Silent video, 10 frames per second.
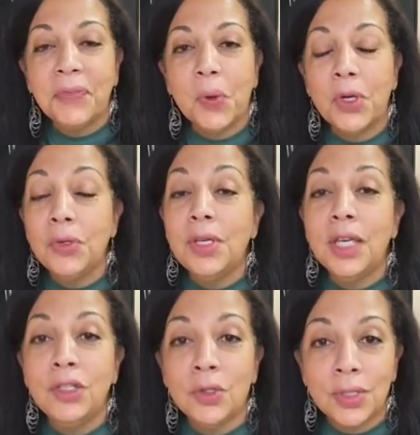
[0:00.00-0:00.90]
or you
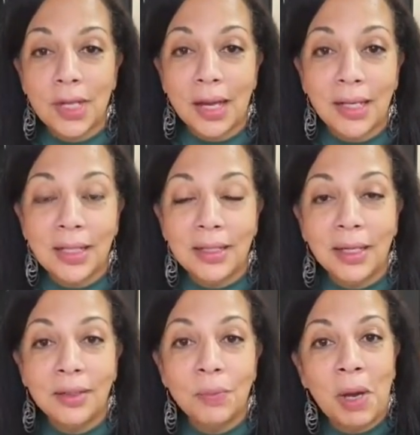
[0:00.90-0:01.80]
get your stocking
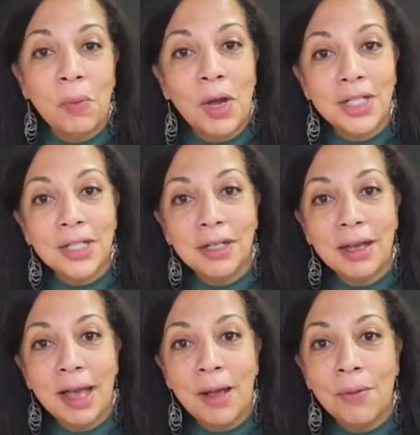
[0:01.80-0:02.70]
done by watching
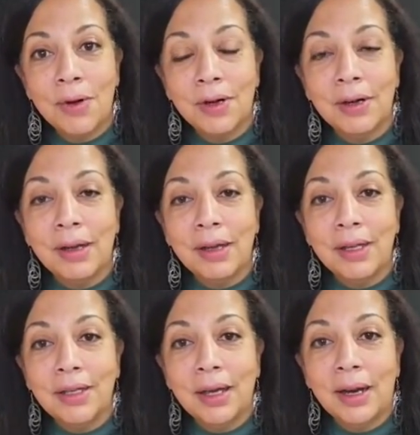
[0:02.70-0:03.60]
our
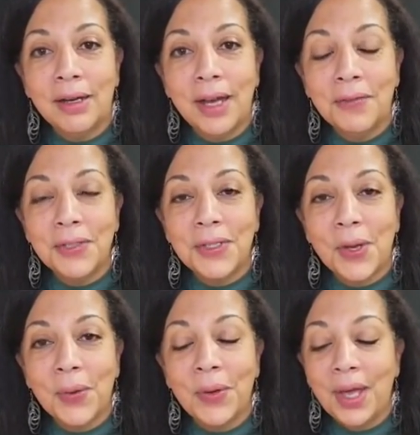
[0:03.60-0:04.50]

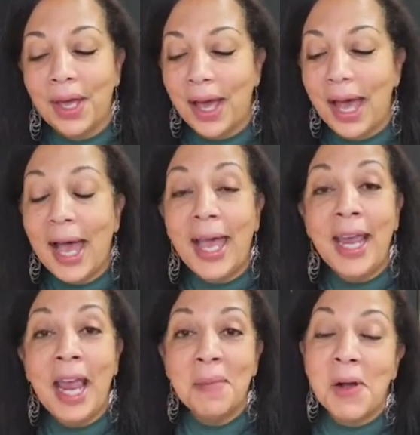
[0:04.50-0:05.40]
episode,
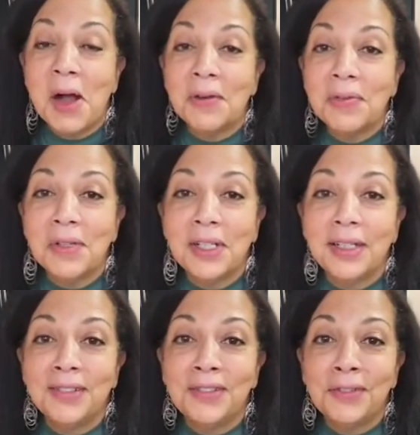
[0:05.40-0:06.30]
I am
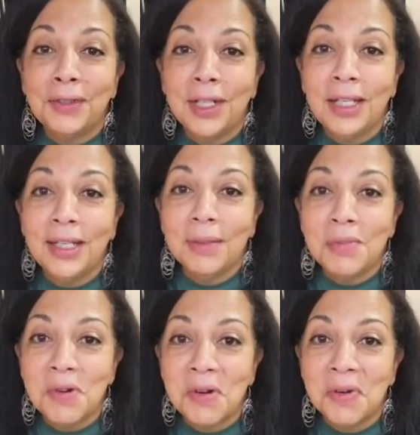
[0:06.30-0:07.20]
offering free
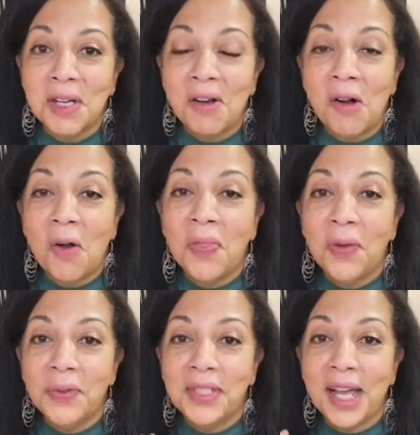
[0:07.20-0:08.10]
embroidery on
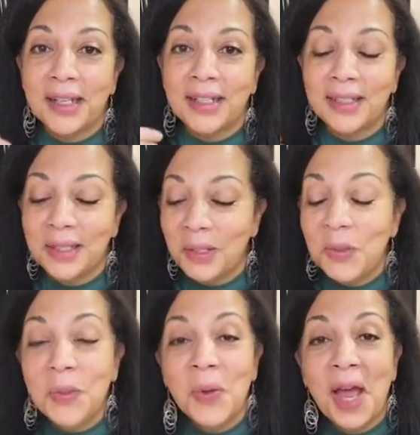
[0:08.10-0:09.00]
those stockings.
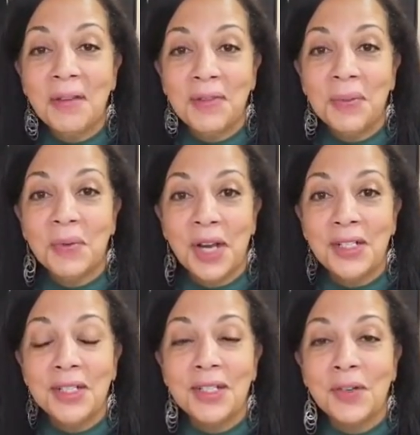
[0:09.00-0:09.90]
You do have to
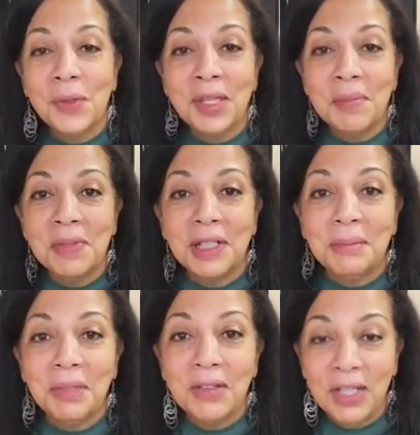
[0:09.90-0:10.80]
register with
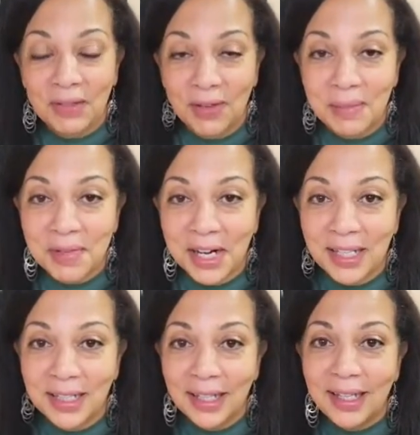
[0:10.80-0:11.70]

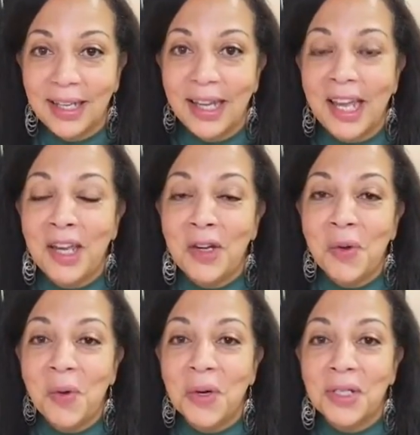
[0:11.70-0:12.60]
Eventbrite and
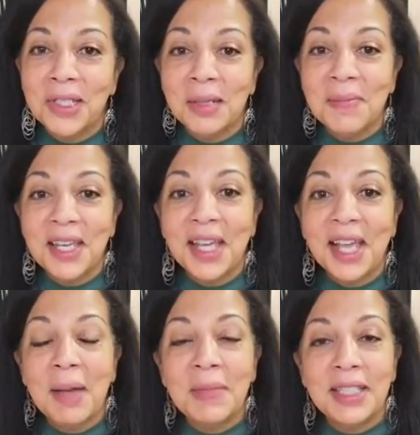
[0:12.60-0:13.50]
or slip me a
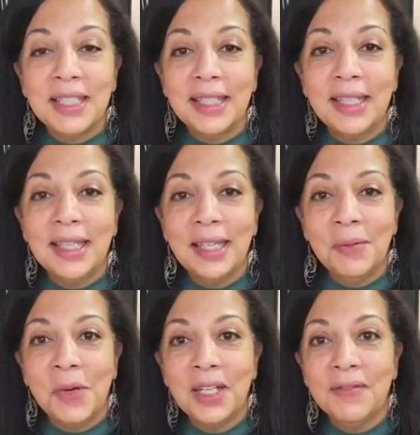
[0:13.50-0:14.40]
comment
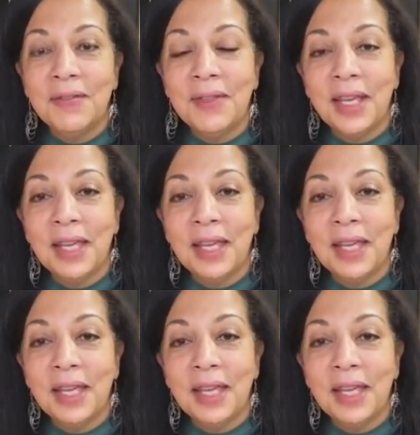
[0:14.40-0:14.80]
in one of